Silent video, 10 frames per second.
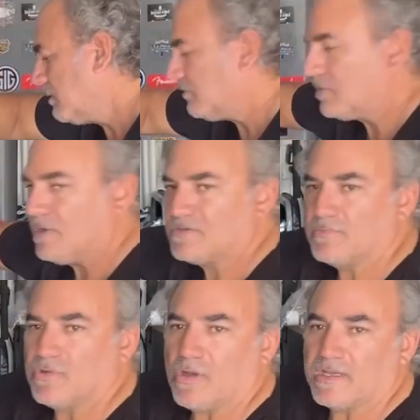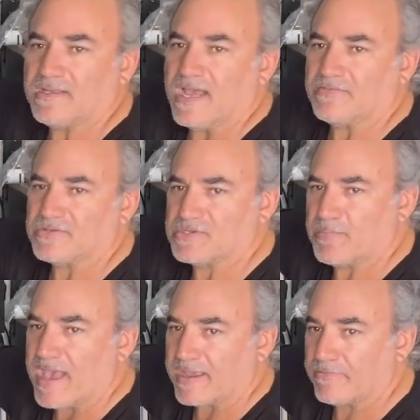Of course, I'm talking down to
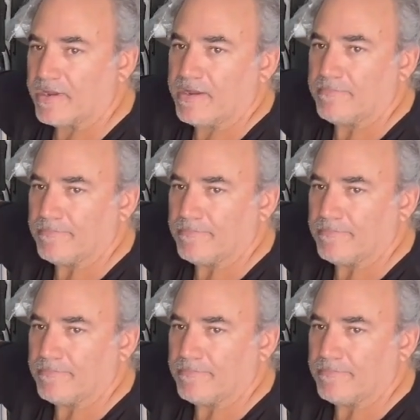spec, right?